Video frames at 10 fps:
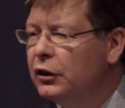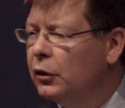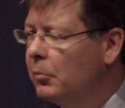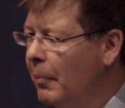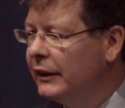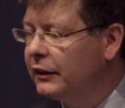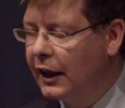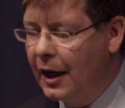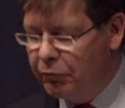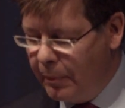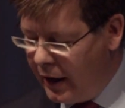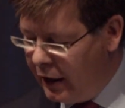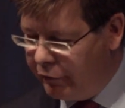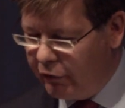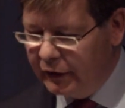you're mentally
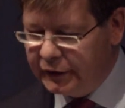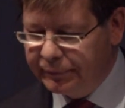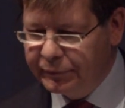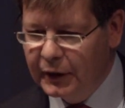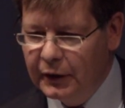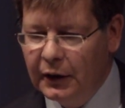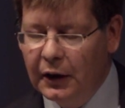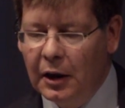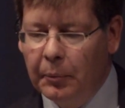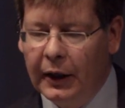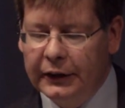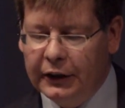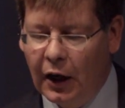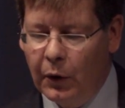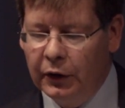unprepared for it. But
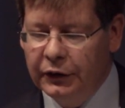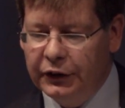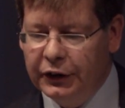let's go on